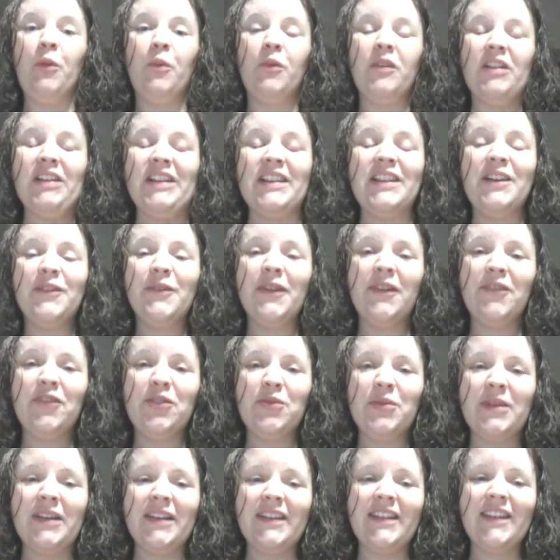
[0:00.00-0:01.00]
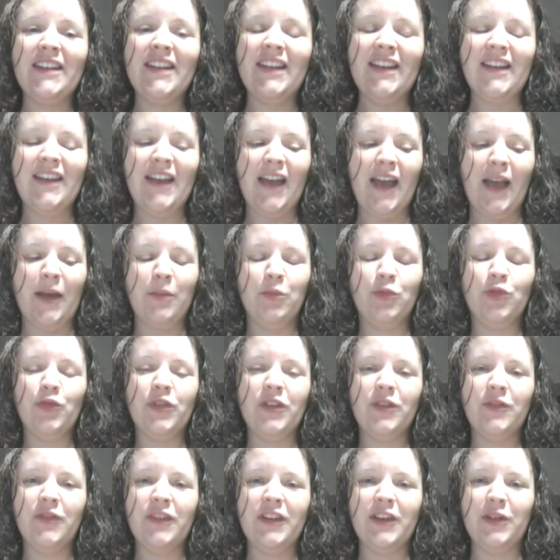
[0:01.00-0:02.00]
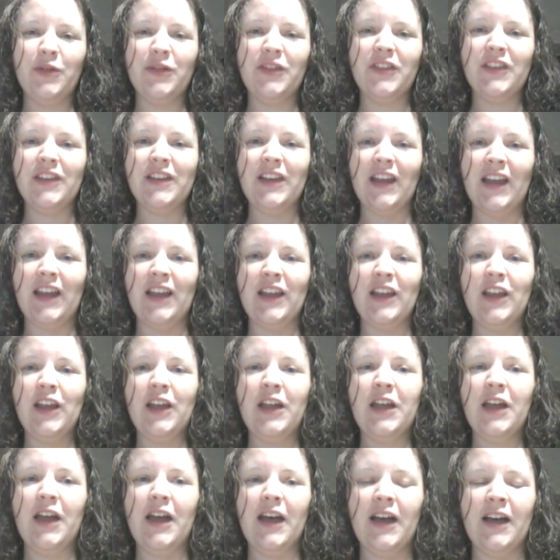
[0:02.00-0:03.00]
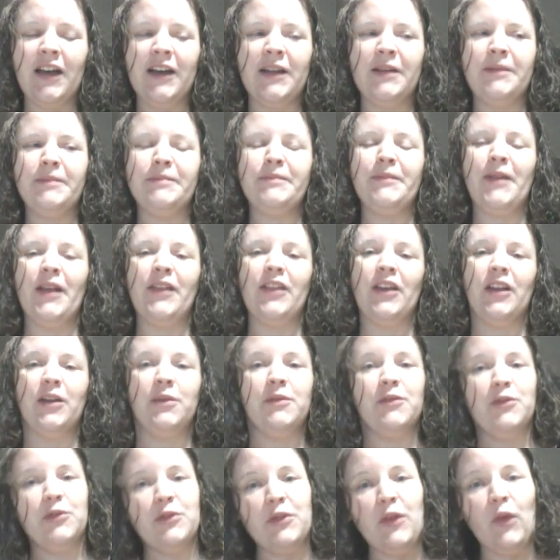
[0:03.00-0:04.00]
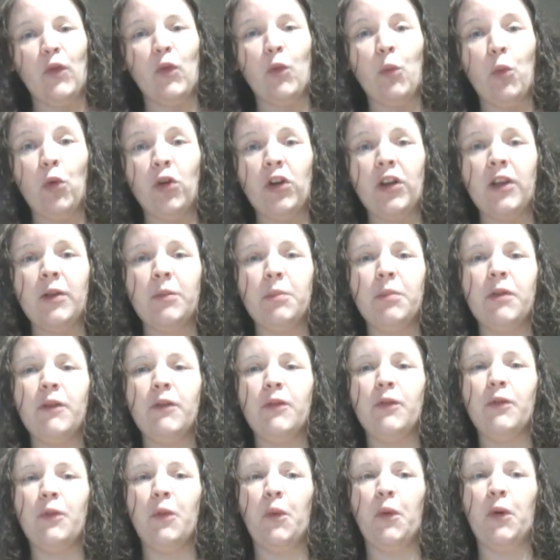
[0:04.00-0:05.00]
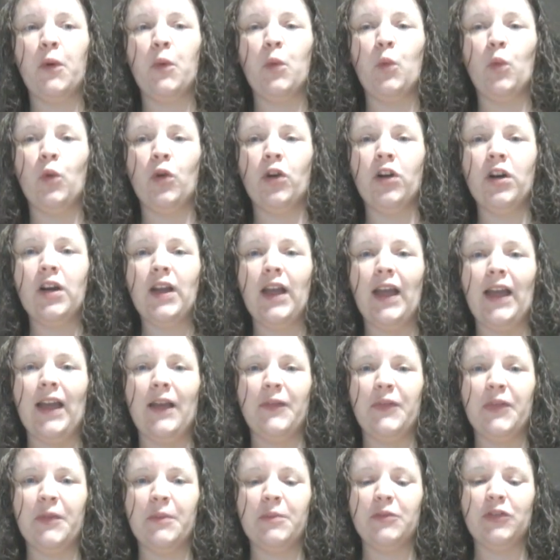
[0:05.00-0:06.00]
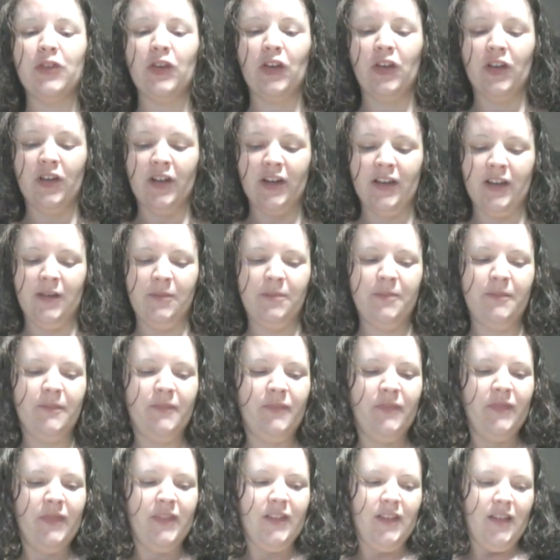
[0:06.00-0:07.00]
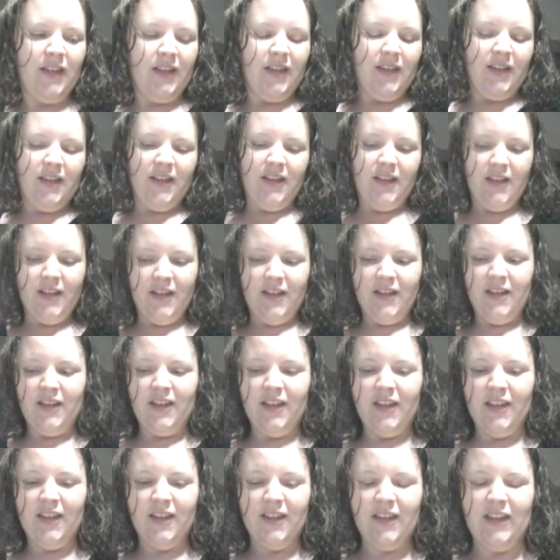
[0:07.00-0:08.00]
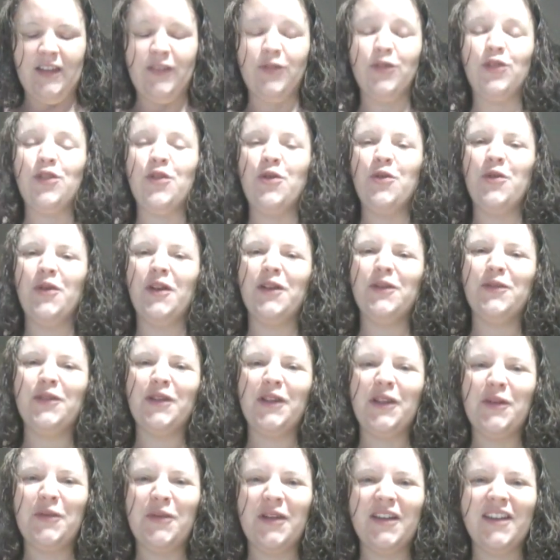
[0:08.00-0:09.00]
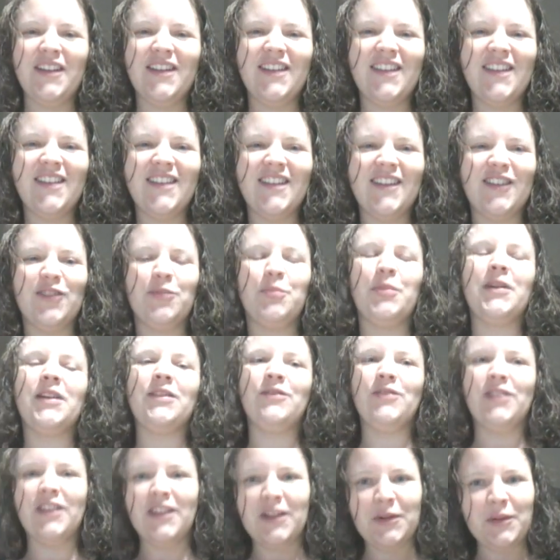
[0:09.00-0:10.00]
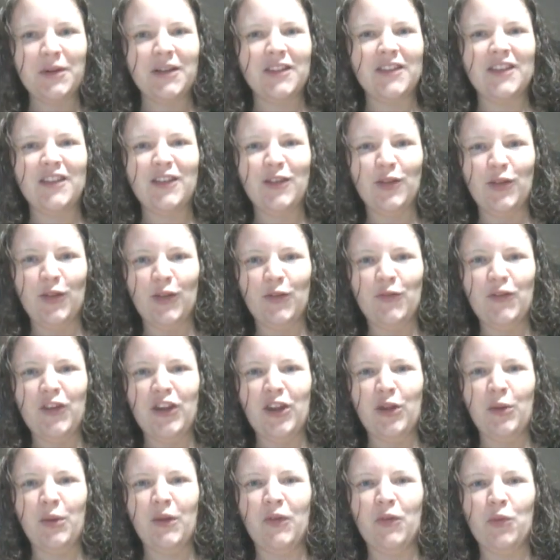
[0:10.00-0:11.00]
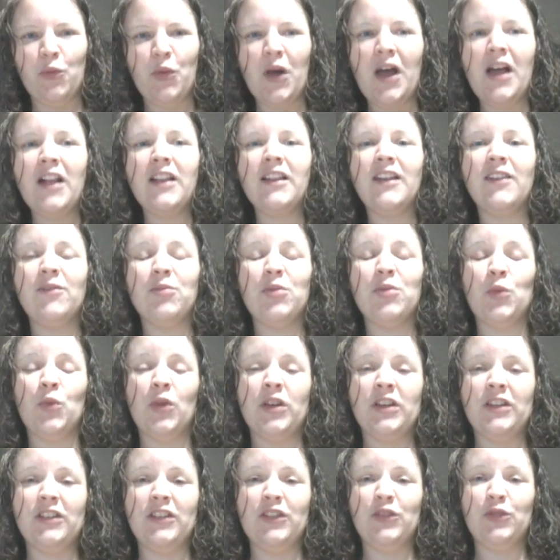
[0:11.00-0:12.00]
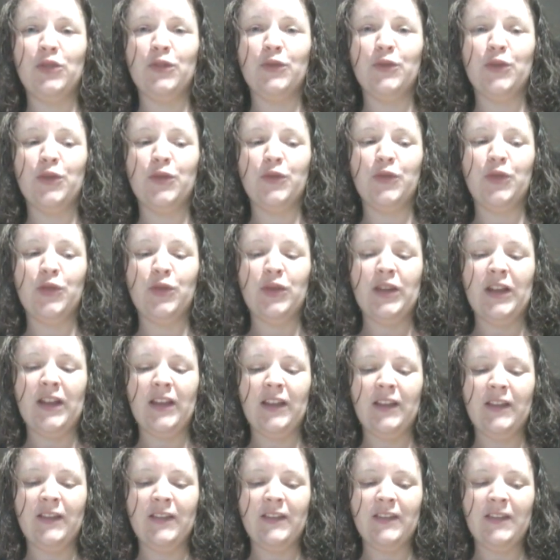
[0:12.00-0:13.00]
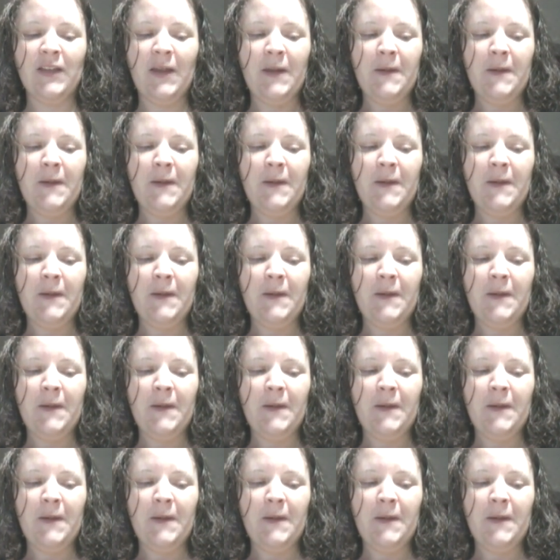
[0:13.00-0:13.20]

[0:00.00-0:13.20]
Well, hello everyone. I'm doing a video today. I thought I would do it this morning before work. I have some time, even though I really wanted to stitch, but I really wanted to do this video as well. I've been wanting to do it for a few days.